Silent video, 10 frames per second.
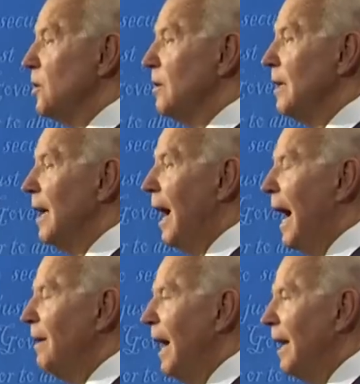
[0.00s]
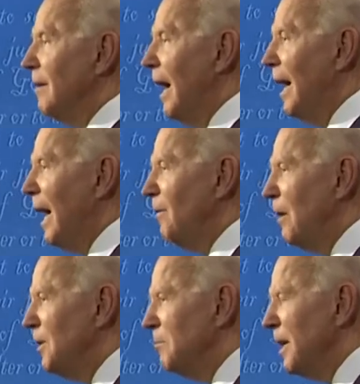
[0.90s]
Joe, you're the liar. I, I, I, I
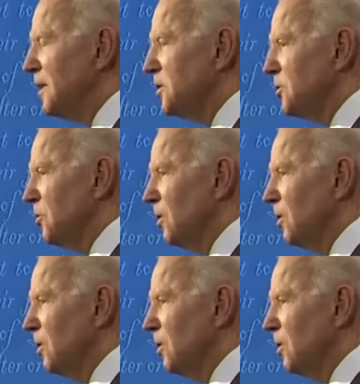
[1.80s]
want to make sure.